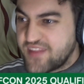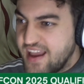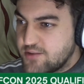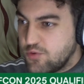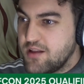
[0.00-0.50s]

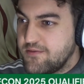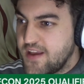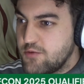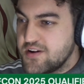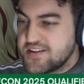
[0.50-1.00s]
His one
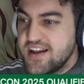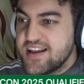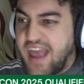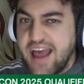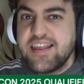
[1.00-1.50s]
thing was,
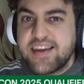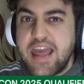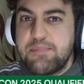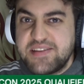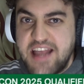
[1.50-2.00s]
can the
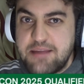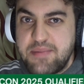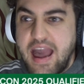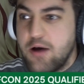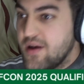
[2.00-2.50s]
keeper take
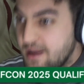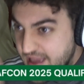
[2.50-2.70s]
me out?